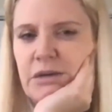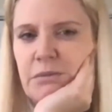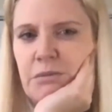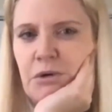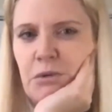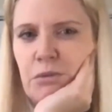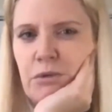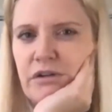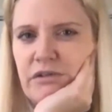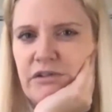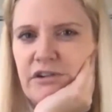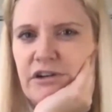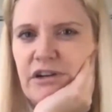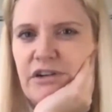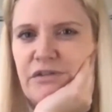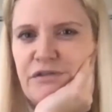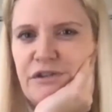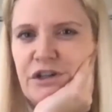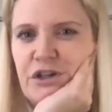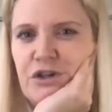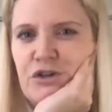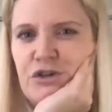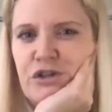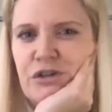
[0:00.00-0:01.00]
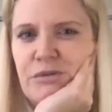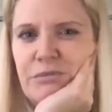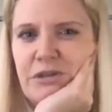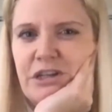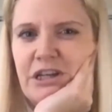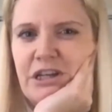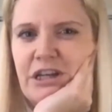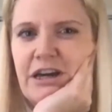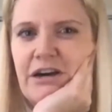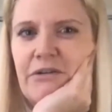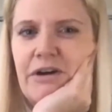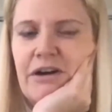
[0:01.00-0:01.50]
but whenever I figure
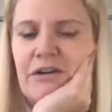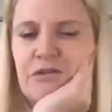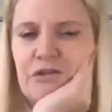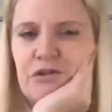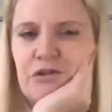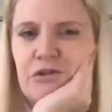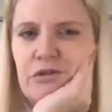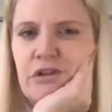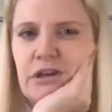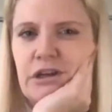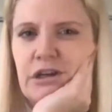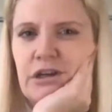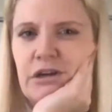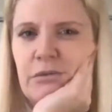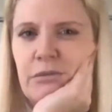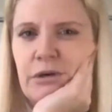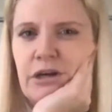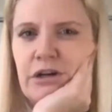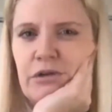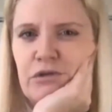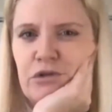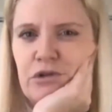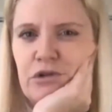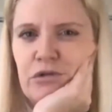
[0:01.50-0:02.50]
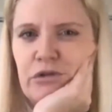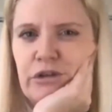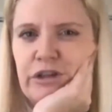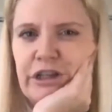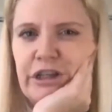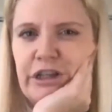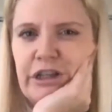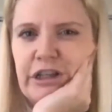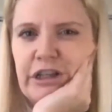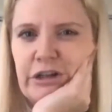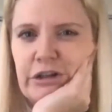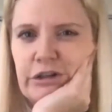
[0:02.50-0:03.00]
something out after thinking about it for a really
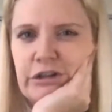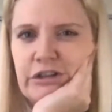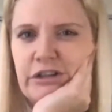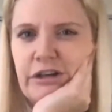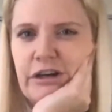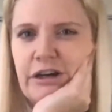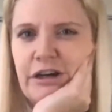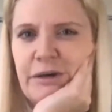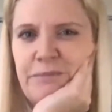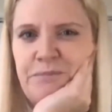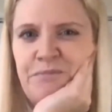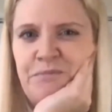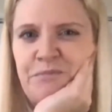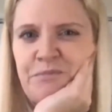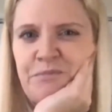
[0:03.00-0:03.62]
long time,